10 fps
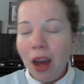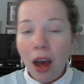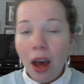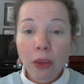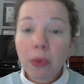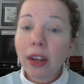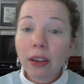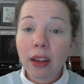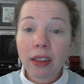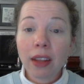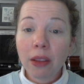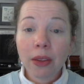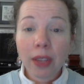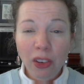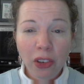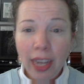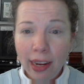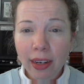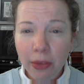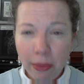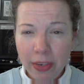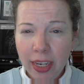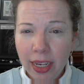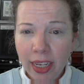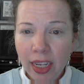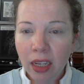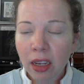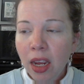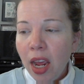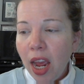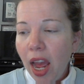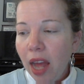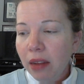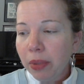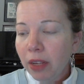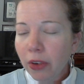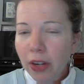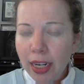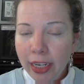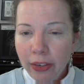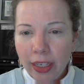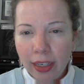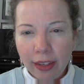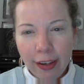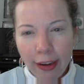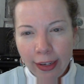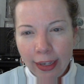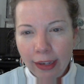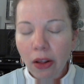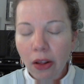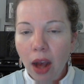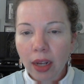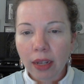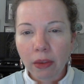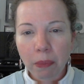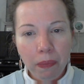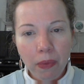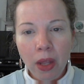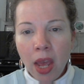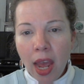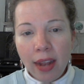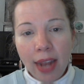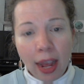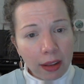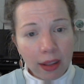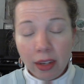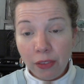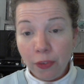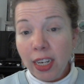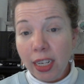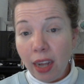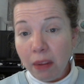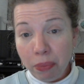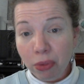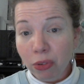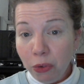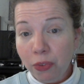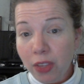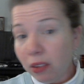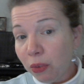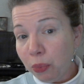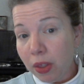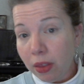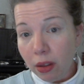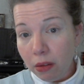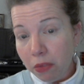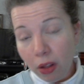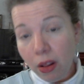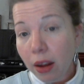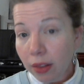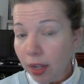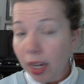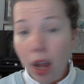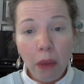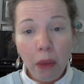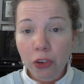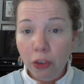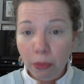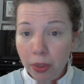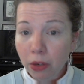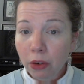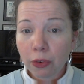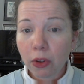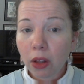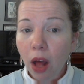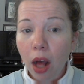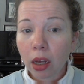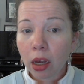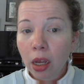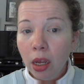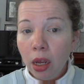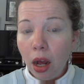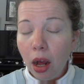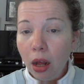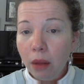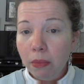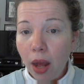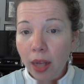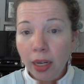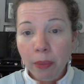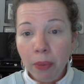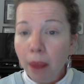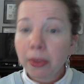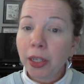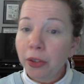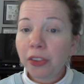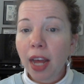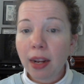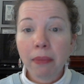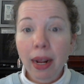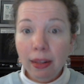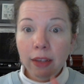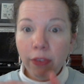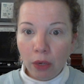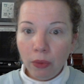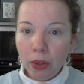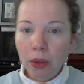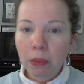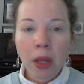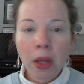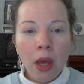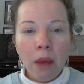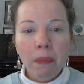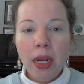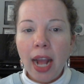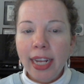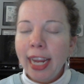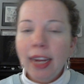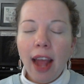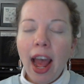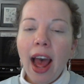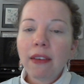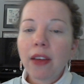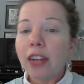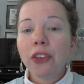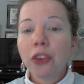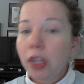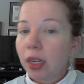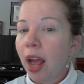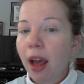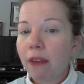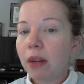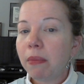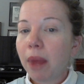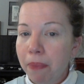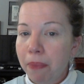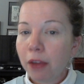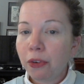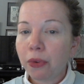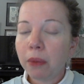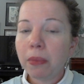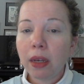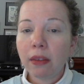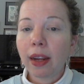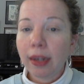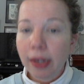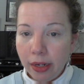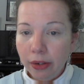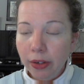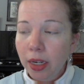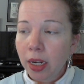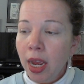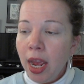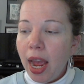Otherwise, the other thing is you can hear them ticking. And believe it or not, hearing a ticking clock is and it's funny, I proved this with the clock that I got, which is a beautiful clock. I could probably use that in my living room, but I can't have it. I just couldn't have it in my bedroom because I could hear it.